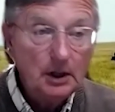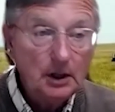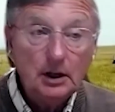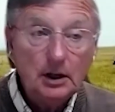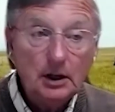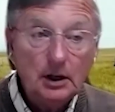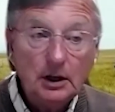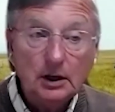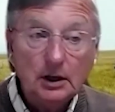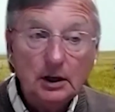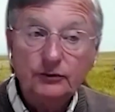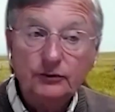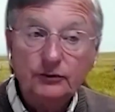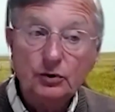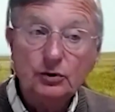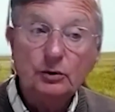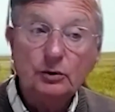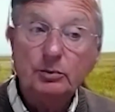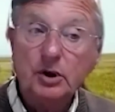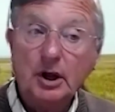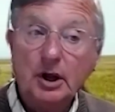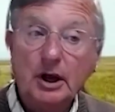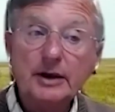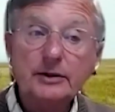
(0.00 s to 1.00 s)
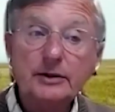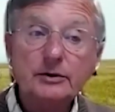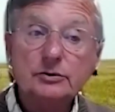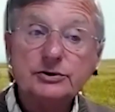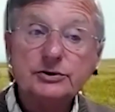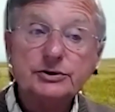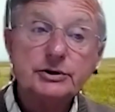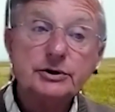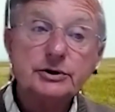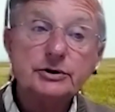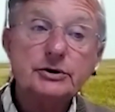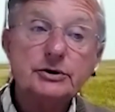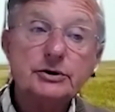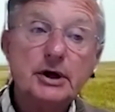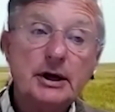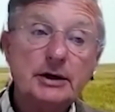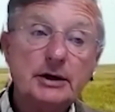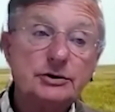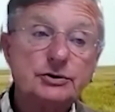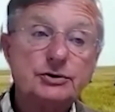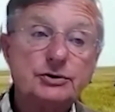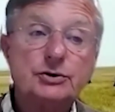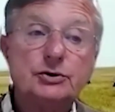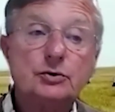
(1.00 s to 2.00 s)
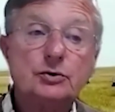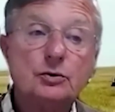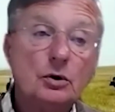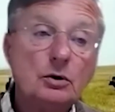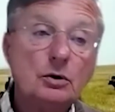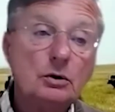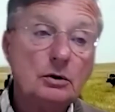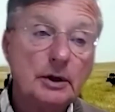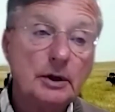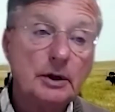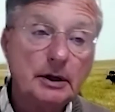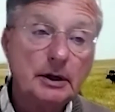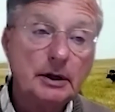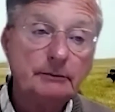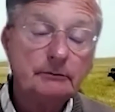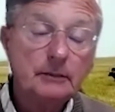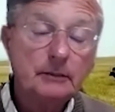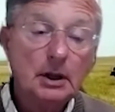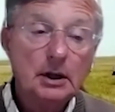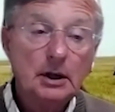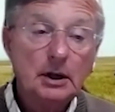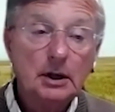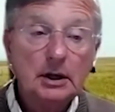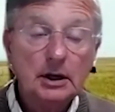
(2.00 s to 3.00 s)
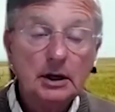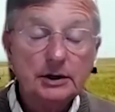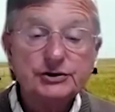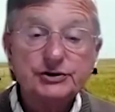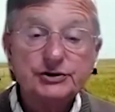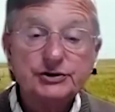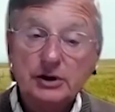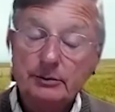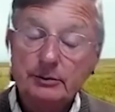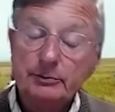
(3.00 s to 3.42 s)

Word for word: If you apply those ear tags too early, and some